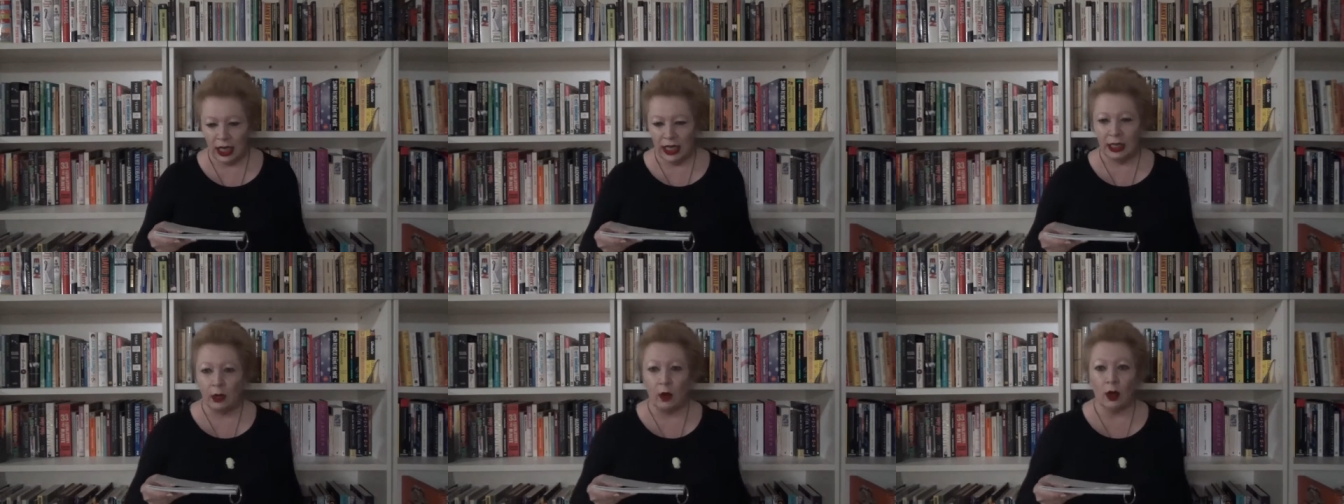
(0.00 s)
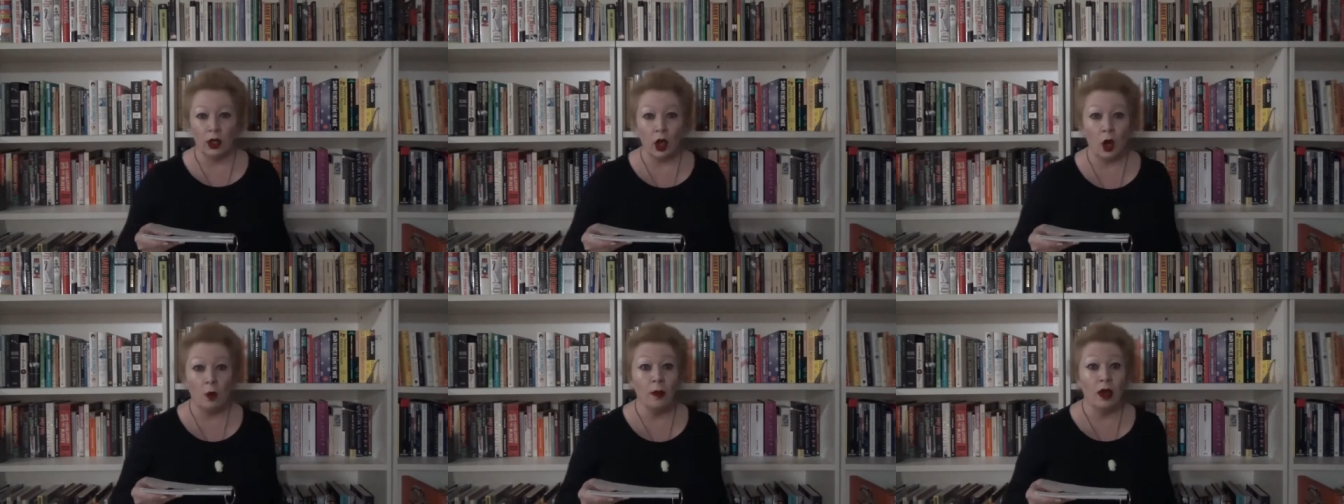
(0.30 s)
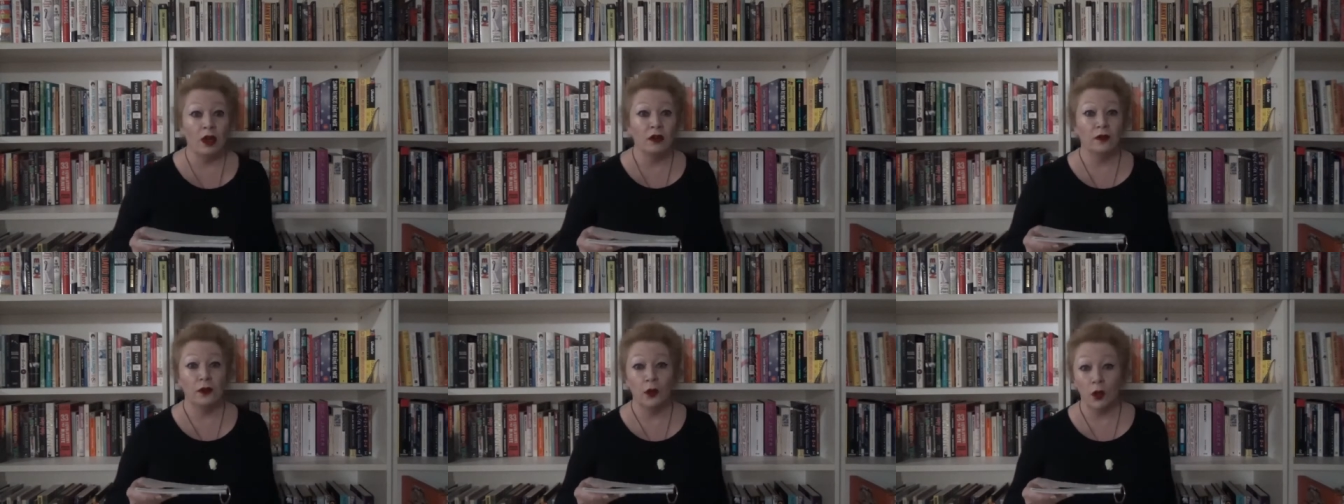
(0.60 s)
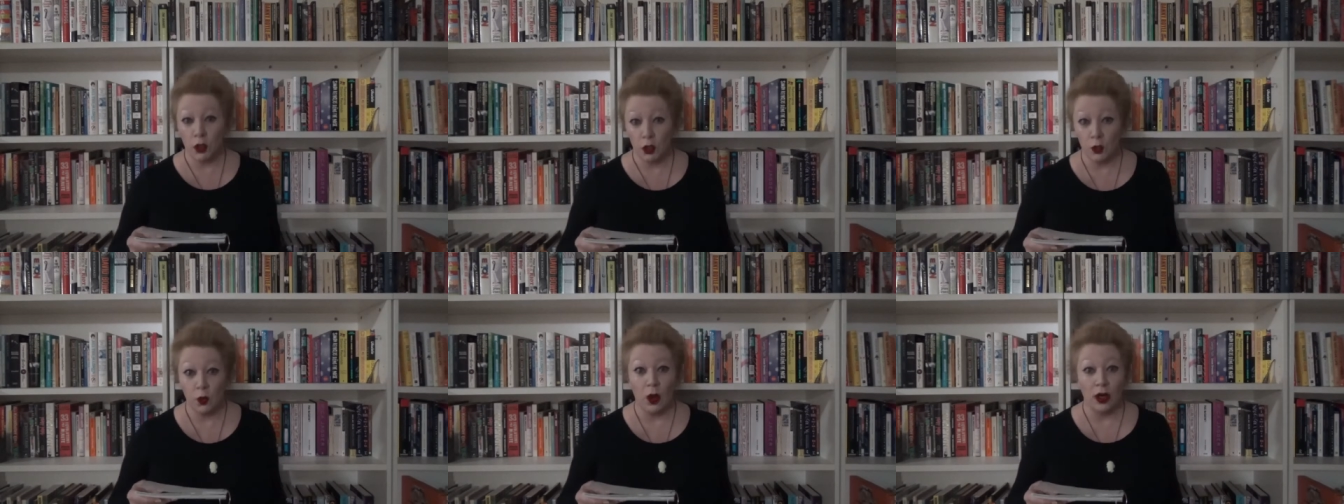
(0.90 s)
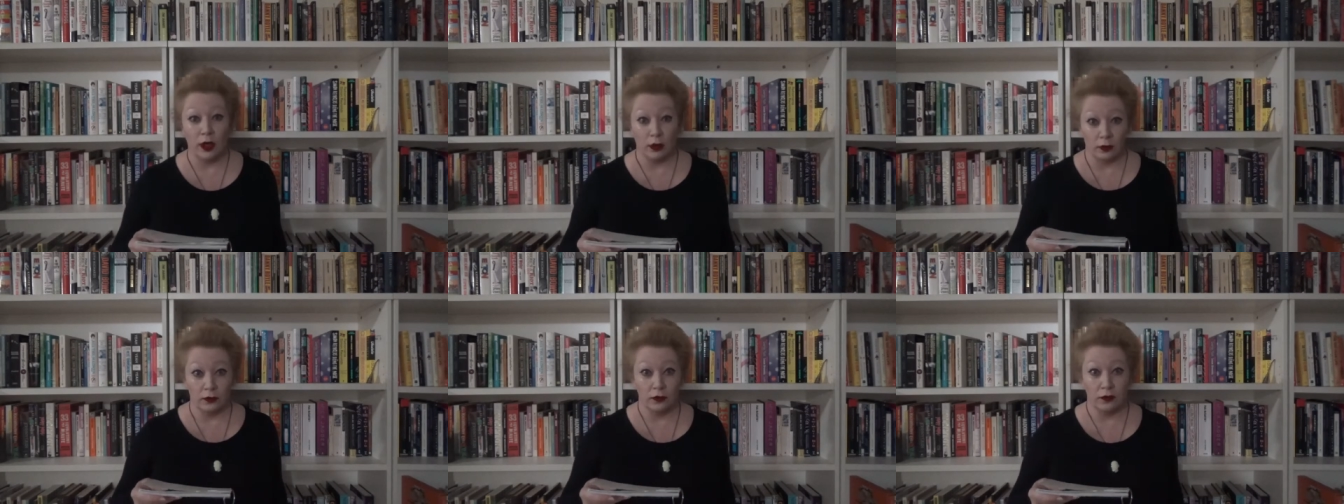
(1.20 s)
Now, I got my first
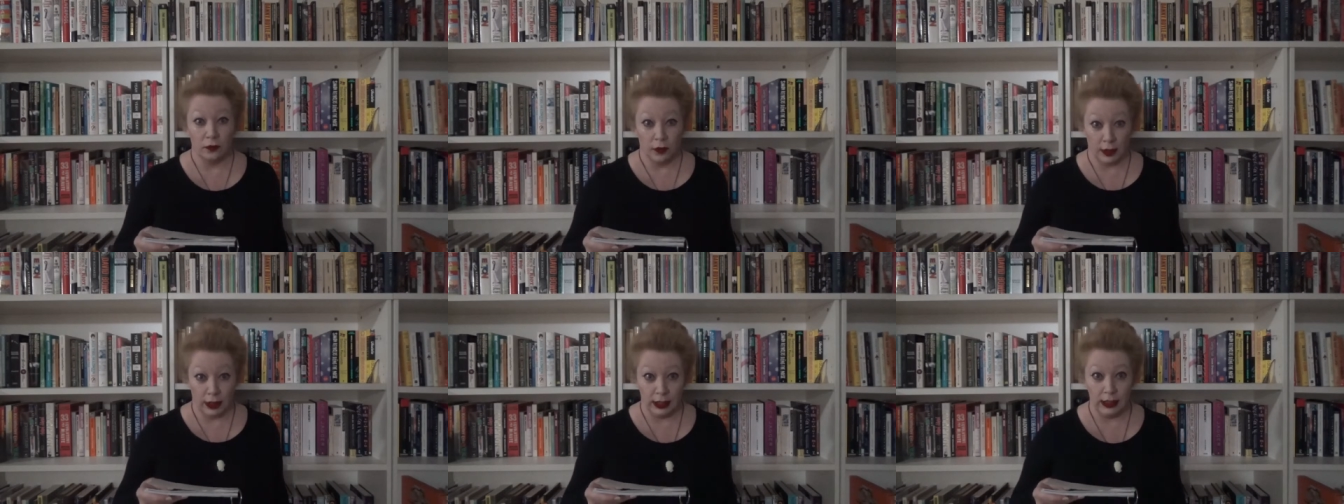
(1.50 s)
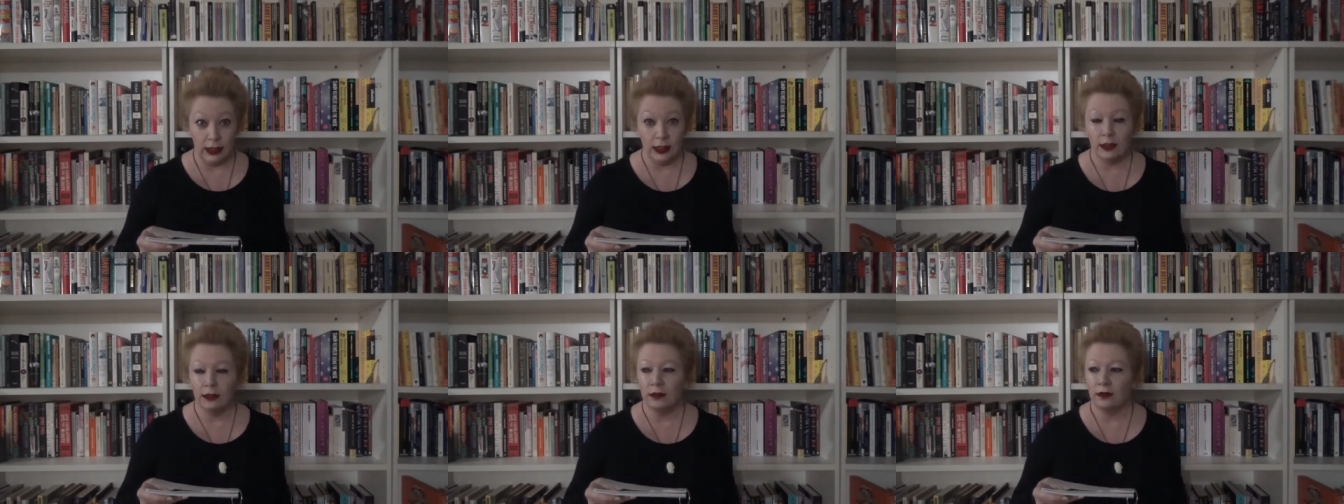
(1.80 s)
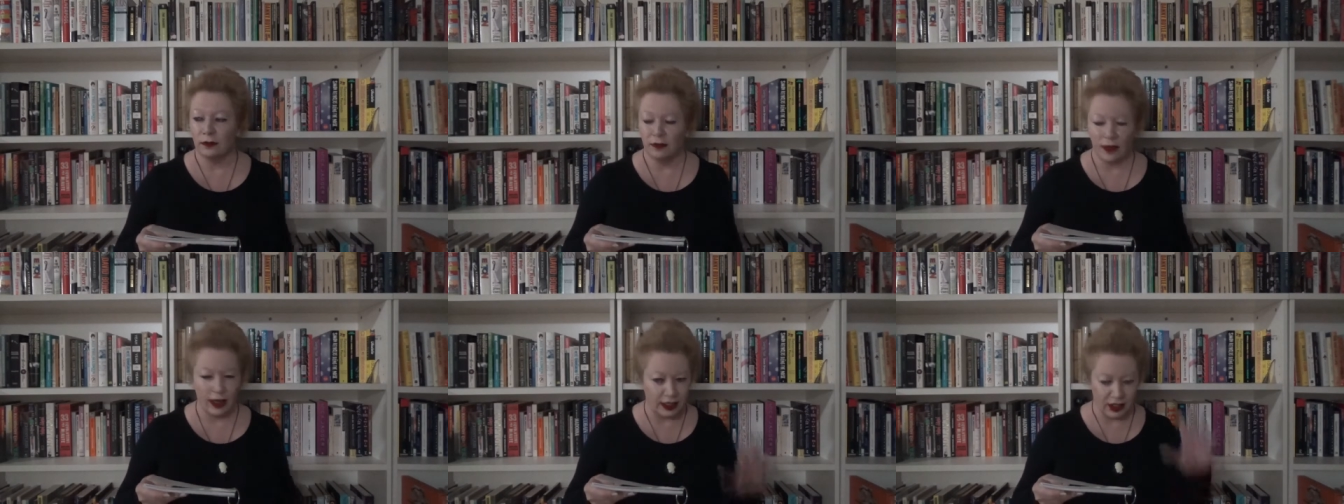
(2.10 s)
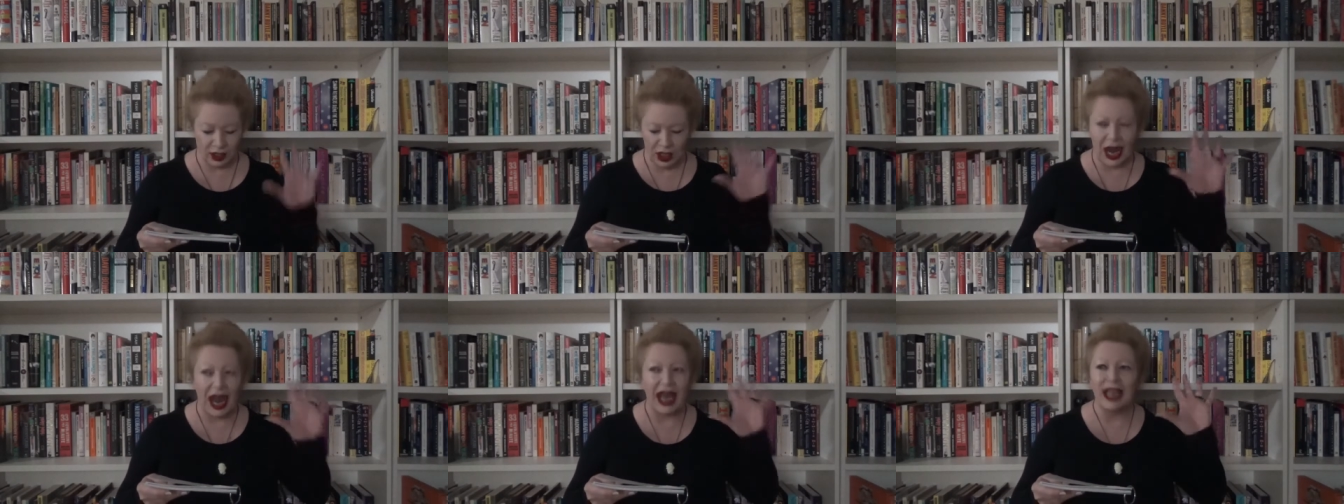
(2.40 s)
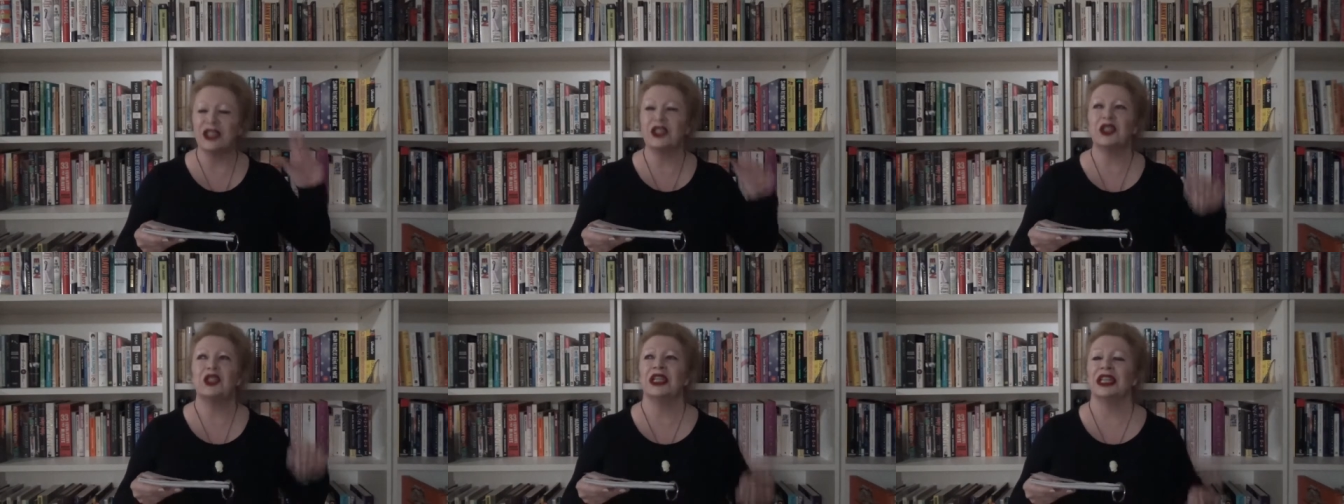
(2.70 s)
one of these
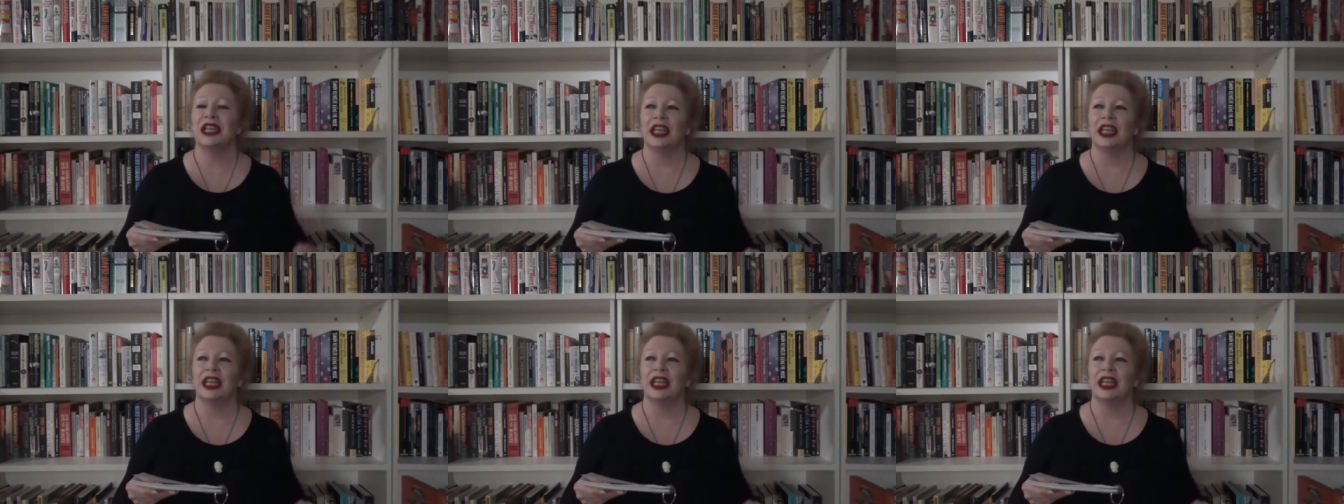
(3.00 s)
fantastic